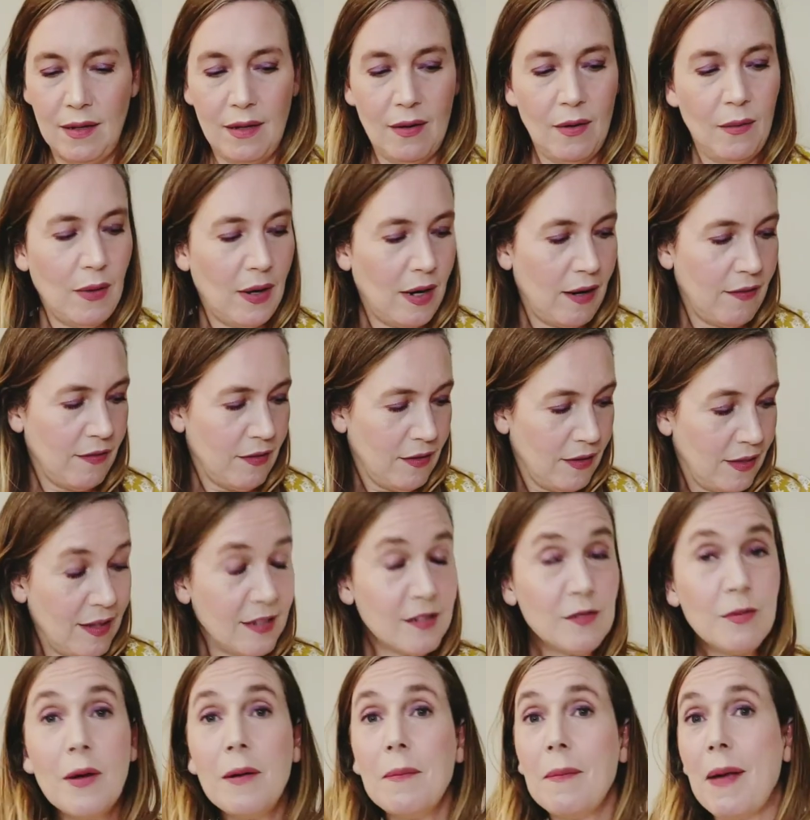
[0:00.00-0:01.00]
Whatever.
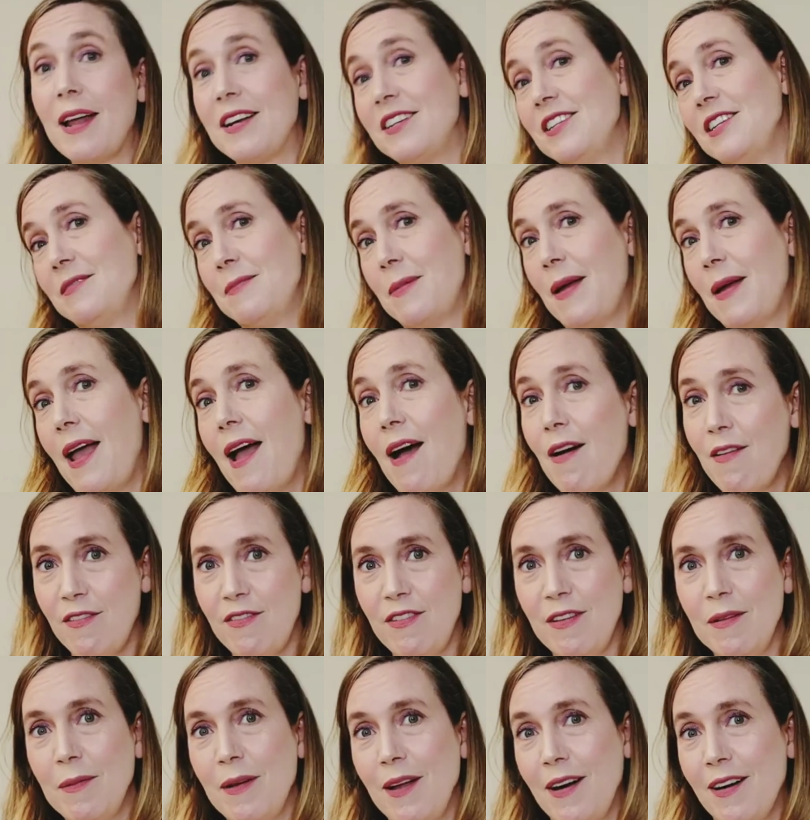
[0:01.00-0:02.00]
This one matches my
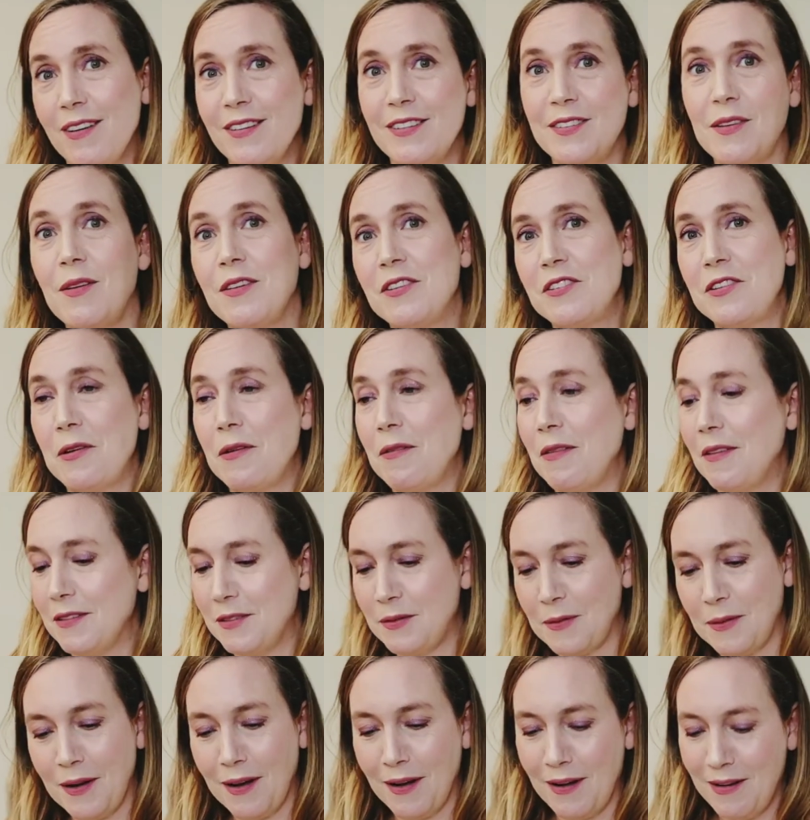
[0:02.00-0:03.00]
outfit better, so I'll show this
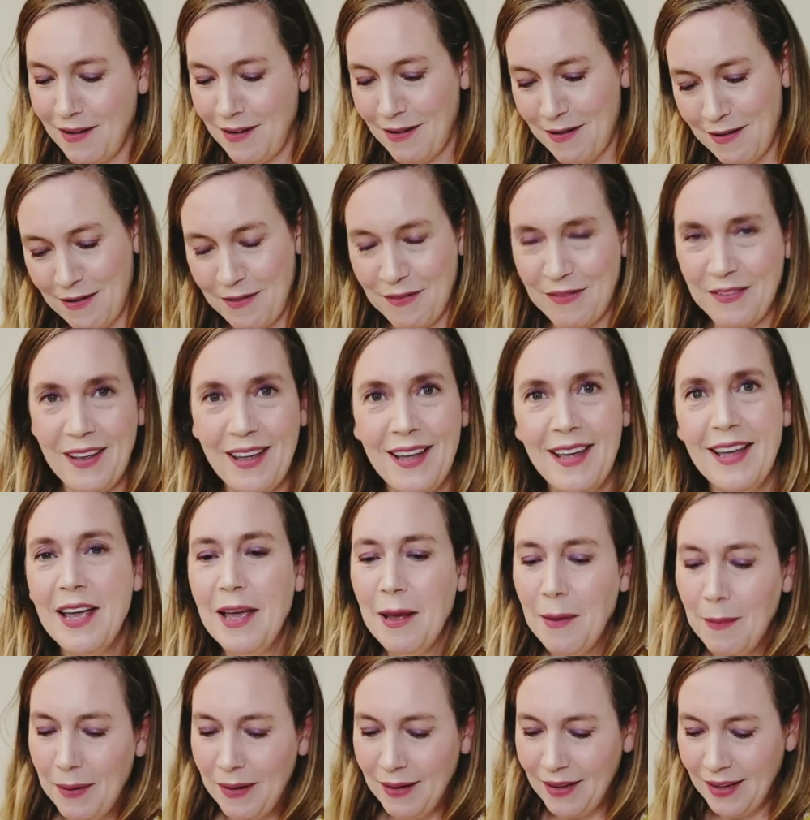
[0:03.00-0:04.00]
one off. I
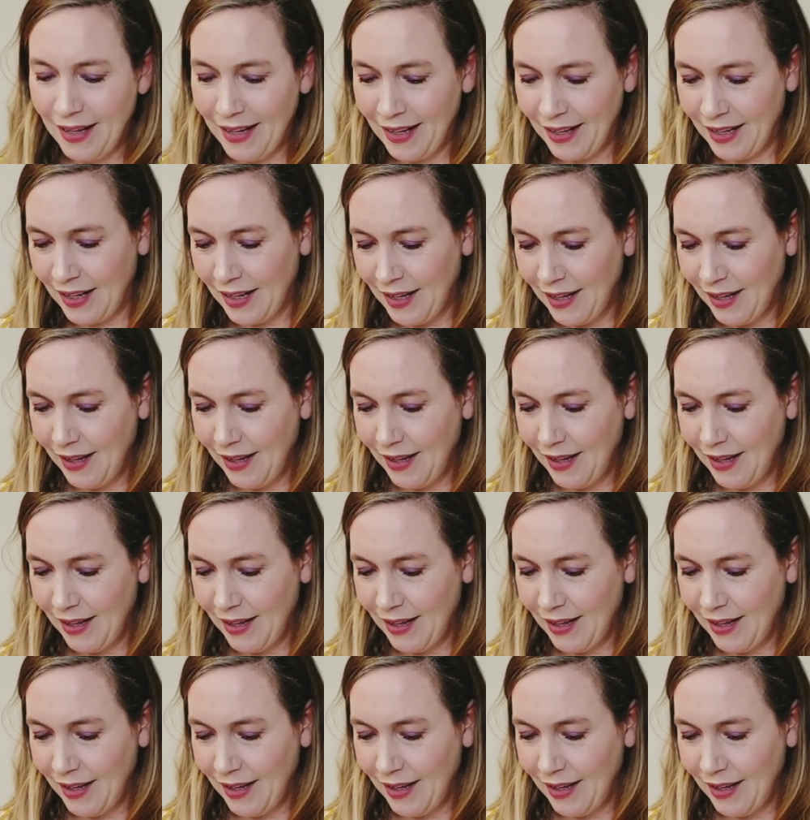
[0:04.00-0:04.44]
mean, like,